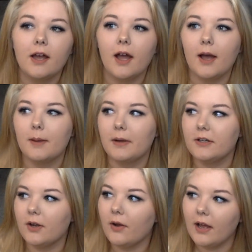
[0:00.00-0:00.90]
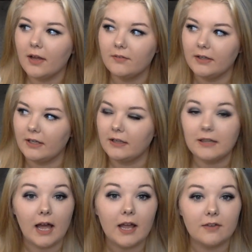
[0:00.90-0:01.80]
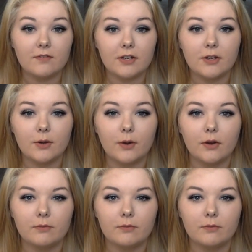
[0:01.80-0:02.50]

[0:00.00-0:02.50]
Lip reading: I don't have like a live video of